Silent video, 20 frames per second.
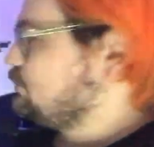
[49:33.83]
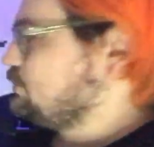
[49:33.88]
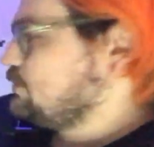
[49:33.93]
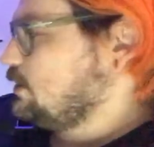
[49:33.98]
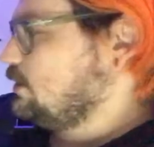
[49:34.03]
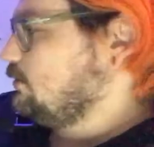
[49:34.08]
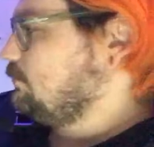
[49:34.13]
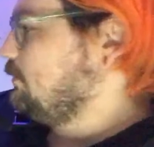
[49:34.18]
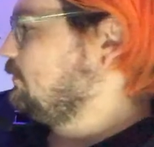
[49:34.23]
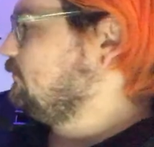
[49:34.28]

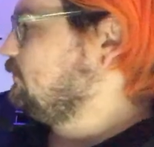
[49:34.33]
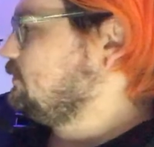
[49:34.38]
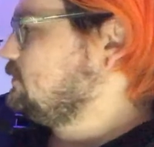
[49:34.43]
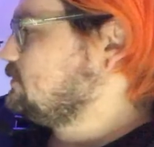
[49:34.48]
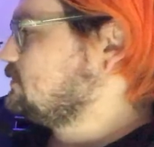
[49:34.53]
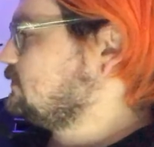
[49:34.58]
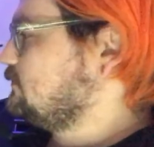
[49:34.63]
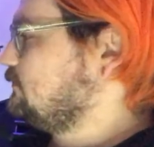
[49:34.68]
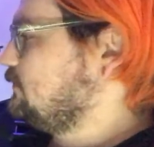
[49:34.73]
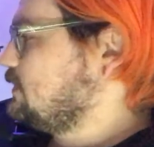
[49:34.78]
shut up. If it
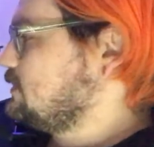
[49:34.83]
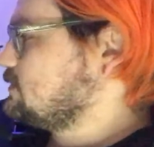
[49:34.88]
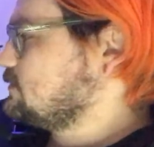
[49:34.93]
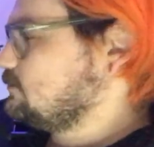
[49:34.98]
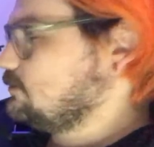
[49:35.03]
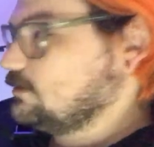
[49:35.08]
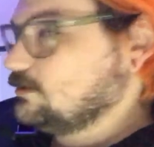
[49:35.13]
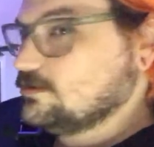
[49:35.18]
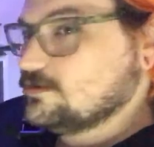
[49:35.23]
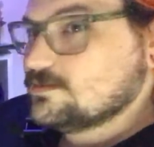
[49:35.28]
does it fast,
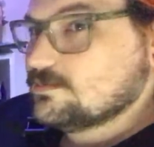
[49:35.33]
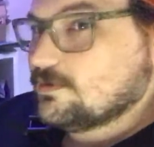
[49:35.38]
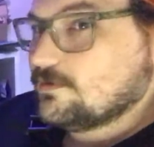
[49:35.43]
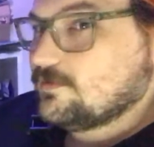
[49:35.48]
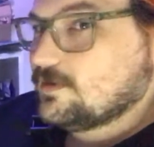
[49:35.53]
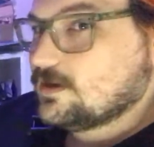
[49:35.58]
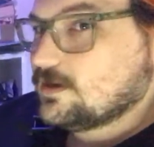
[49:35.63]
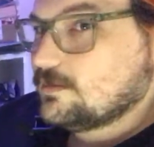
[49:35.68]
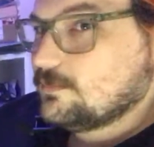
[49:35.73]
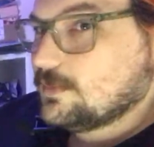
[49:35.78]
I'm going to lose my
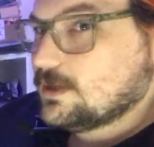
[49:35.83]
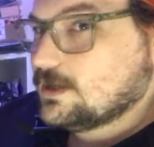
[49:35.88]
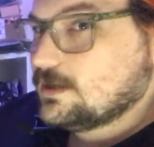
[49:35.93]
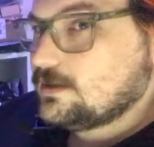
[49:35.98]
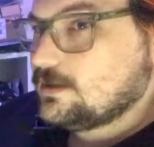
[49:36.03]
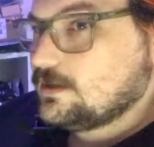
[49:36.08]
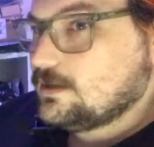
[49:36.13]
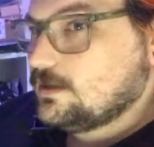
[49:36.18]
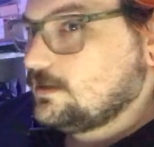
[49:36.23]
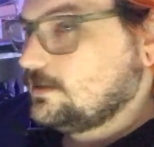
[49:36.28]
fucking
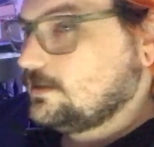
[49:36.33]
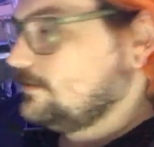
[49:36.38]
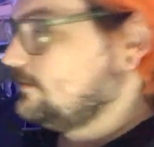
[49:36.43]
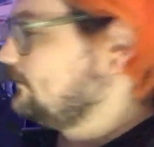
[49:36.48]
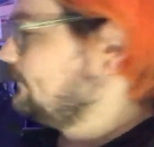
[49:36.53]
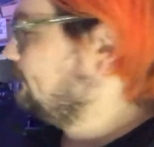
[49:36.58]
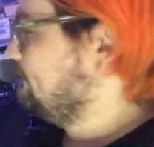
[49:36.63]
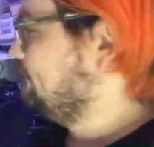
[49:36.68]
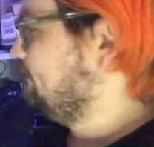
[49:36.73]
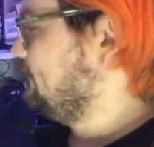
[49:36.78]
mind.
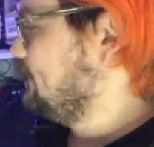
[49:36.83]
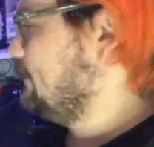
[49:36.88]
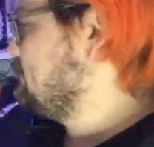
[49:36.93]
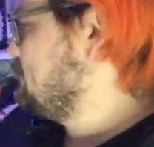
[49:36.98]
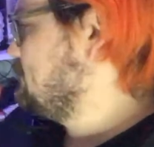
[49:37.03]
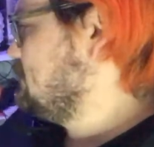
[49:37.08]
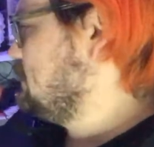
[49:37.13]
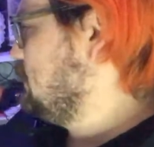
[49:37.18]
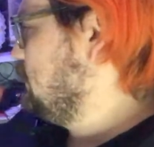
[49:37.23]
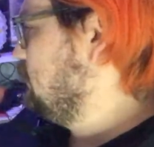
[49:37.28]
No,
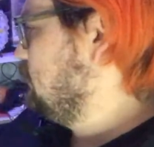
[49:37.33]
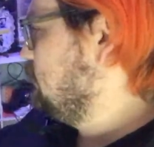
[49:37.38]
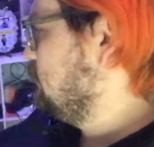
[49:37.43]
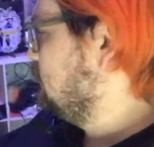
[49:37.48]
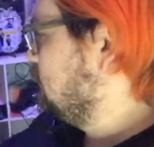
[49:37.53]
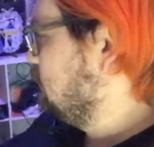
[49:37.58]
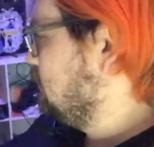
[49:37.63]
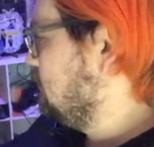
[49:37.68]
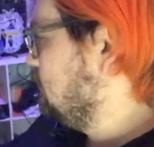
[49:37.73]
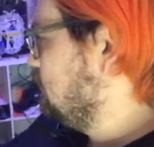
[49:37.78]
see?
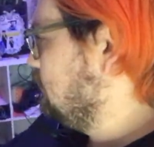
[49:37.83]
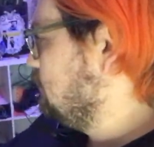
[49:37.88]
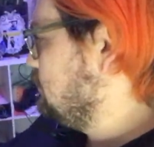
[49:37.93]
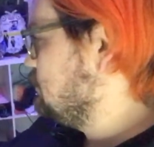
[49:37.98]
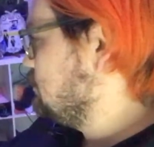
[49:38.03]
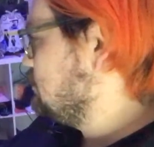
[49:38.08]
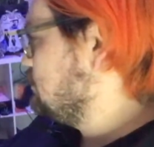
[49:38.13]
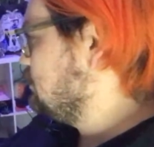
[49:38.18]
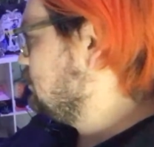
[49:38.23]
And then we just